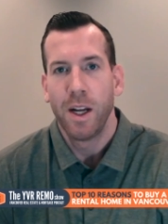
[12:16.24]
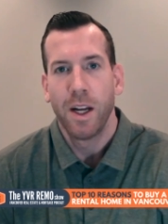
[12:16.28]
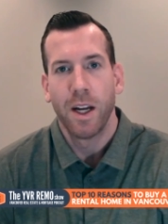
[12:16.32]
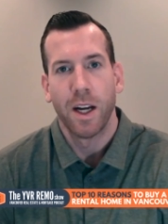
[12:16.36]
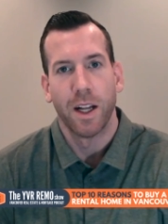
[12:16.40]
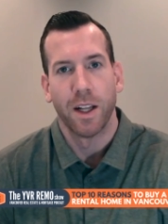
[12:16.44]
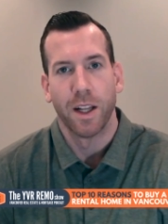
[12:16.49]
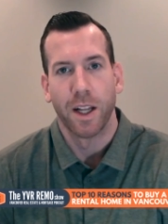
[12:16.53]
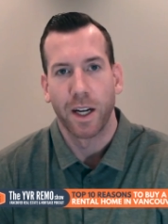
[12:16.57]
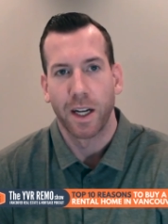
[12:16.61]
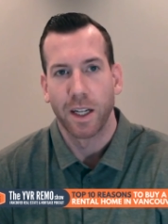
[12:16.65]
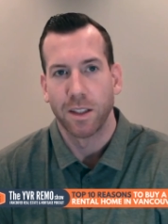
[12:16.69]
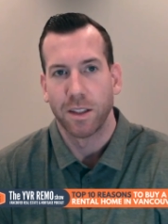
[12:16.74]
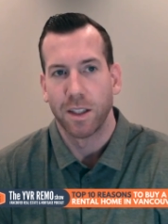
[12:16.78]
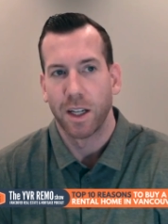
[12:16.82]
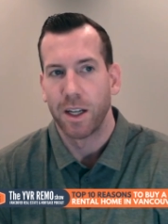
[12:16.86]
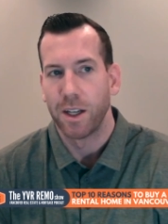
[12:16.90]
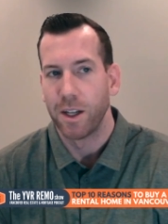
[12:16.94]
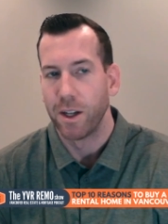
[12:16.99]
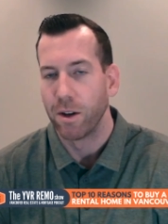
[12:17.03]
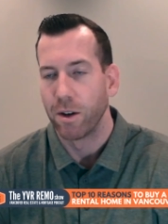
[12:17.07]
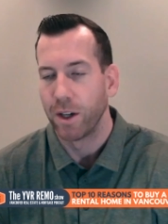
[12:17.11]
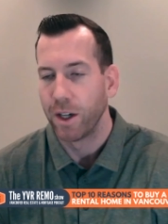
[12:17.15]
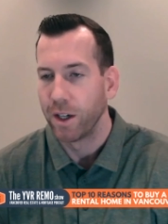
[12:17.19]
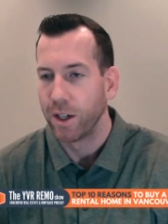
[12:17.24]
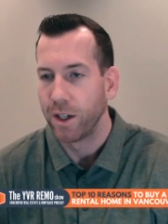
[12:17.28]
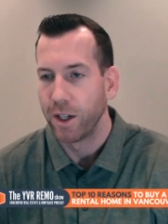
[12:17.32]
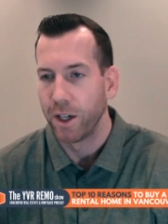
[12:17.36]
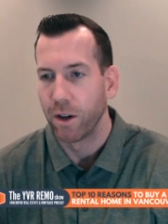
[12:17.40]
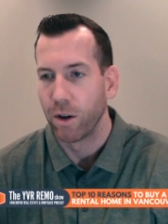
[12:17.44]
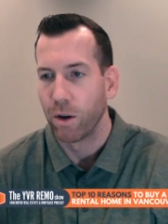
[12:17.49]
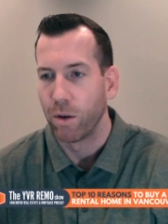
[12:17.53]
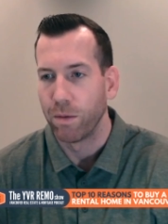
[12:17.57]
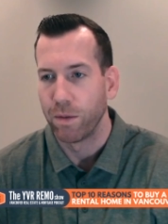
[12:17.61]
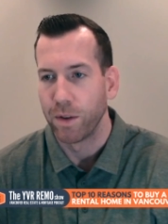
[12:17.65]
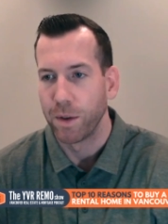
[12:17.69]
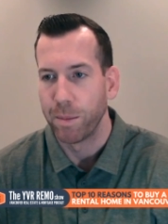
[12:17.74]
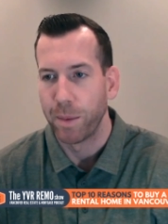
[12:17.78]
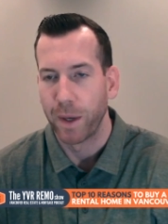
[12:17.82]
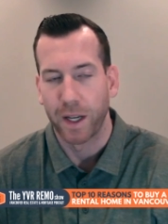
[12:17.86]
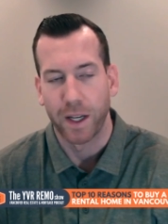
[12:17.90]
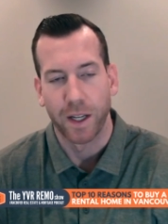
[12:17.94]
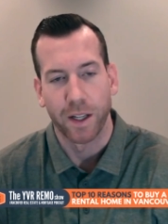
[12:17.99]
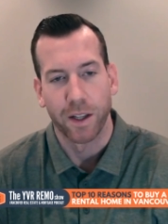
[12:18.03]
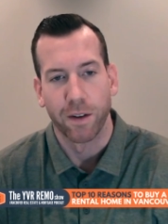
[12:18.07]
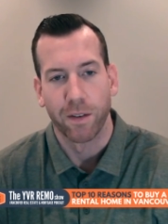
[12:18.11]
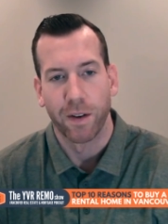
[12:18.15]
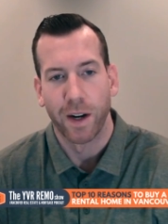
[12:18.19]
And like I said, you're hopefully
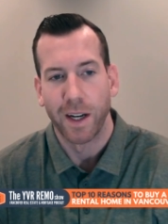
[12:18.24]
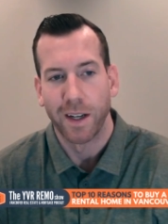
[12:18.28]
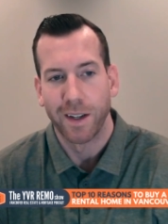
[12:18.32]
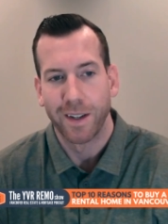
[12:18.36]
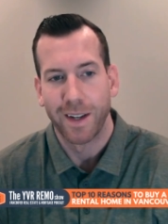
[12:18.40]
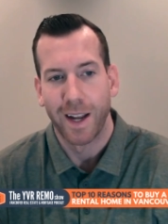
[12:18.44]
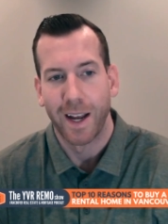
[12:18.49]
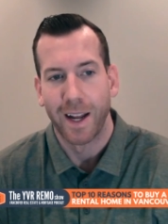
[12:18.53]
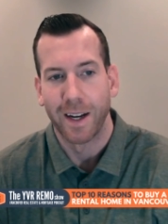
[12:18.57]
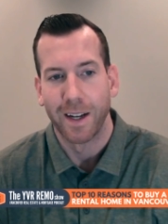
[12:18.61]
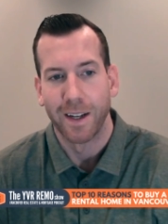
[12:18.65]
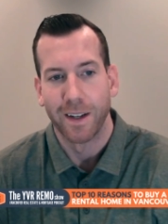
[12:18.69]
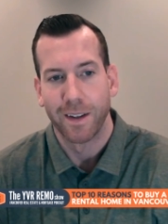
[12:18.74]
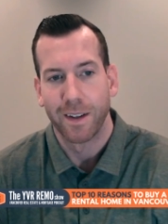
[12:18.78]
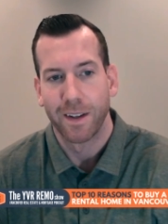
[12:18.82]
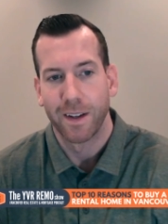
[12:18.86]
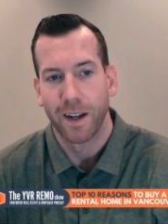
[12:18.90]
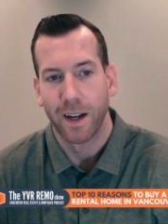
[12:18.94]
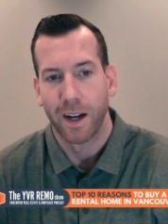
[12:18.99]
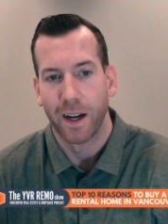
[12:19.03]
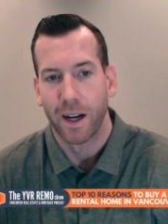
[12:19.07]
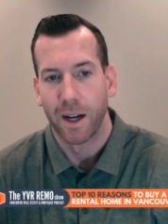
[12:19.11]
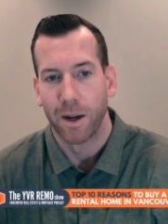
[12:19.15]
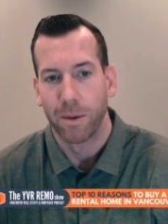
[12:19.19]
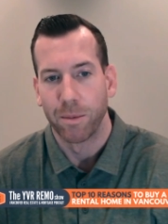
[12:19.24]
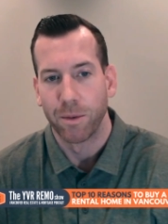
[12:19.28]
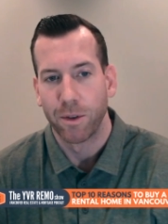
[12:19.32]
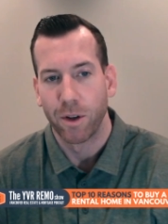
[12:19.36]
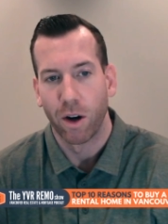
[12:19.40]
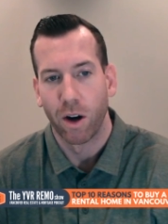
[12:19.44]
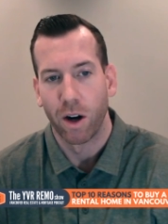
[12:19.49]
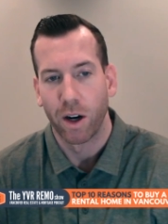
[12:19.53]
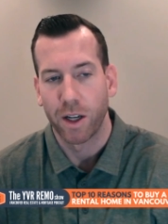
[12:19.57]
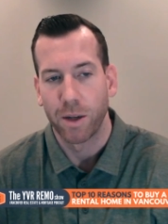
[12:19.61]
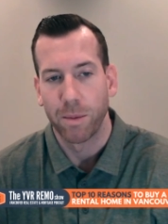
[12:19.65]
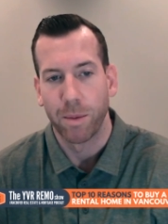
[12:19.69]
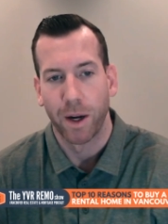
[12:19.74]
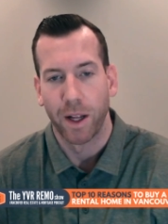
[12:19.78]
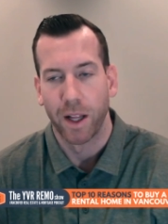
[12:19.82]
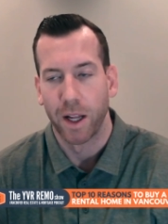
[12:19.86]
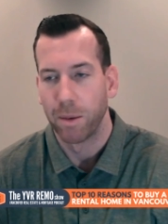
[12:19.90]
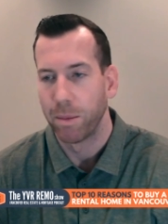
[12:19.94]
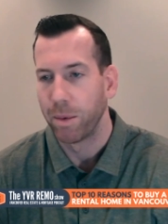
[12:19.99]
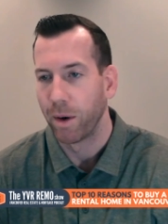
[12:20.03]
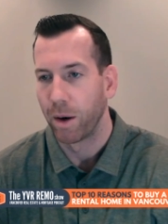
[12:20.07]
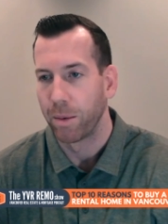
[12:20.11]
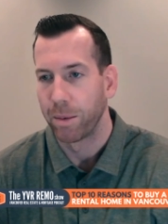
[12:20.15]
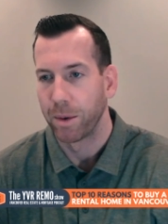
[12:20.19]
picking the right tenant to occupy
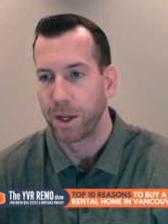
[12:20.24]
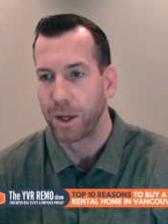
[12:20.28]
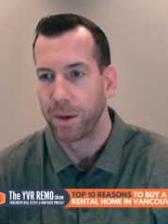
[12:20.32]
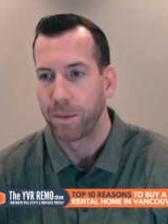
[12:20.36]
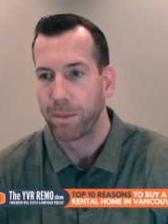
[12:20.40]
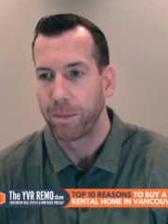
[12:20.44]
that property.